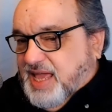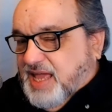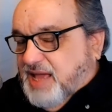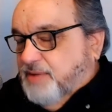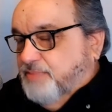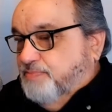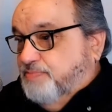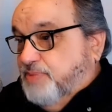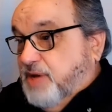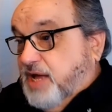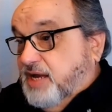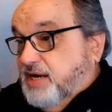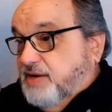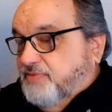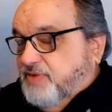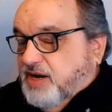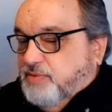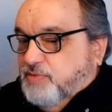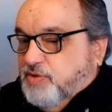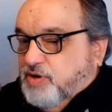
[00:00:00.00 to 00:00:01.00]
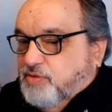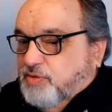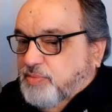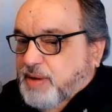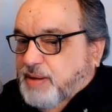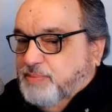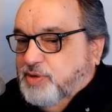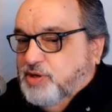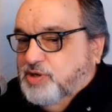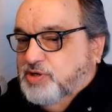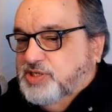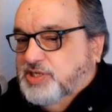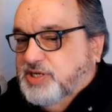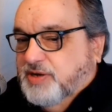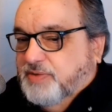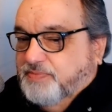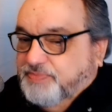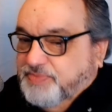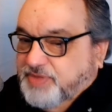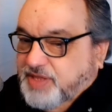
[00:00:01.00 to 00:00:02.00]
But if anyone remembers,
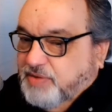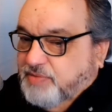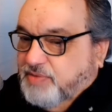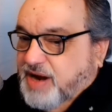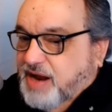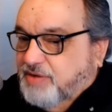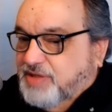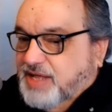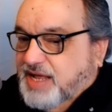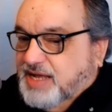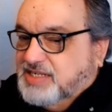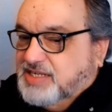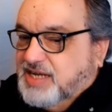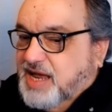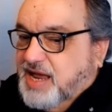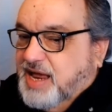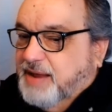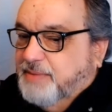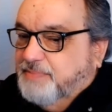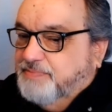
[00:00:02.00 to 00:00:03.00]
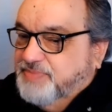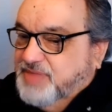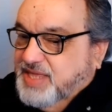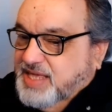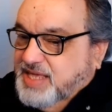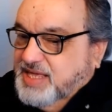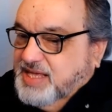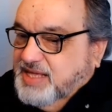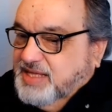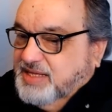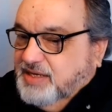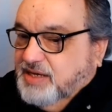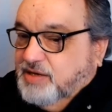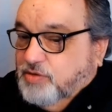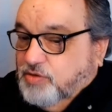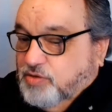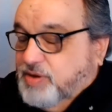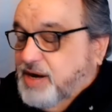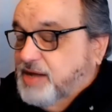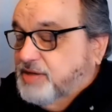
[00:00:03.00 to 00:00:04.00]
around that time, or
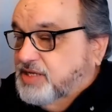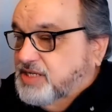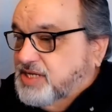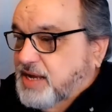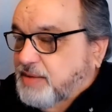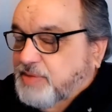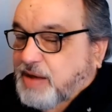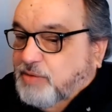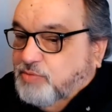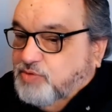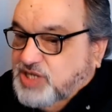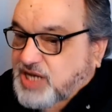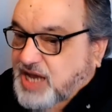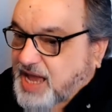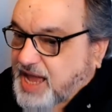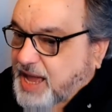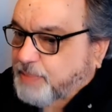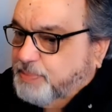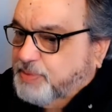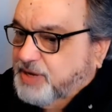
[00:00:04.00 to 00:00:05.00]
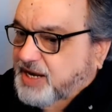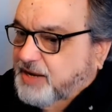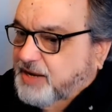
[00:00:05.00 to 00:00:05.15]
uh, around the time that was happening,